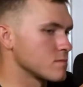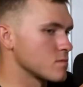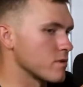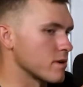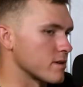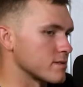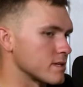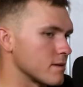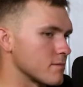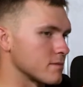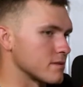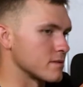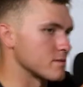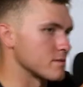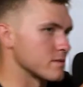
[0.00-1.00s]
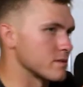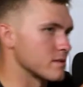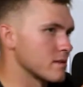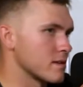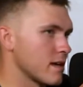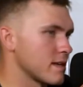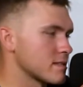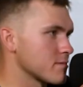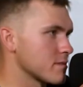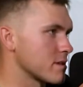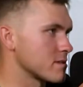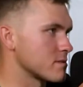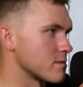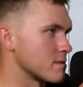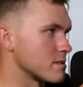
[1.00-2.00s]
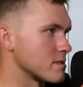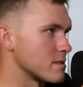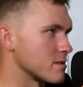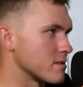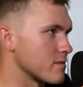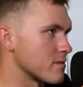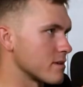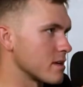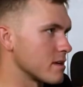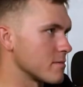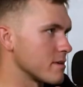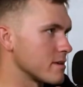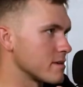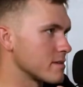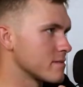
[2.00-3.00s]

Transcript: What else happened this week? I had something else I wanted to tell you. Forgot about it.